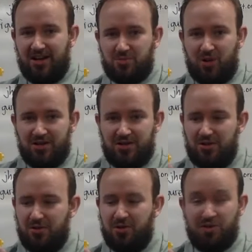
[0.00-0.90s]
1,
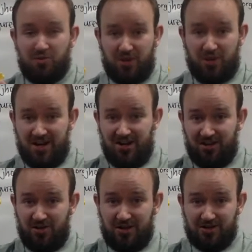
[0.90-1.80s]
2, 3
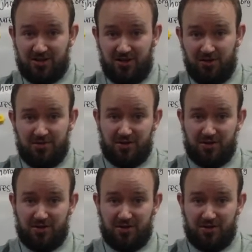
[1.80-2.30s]
units cubed. So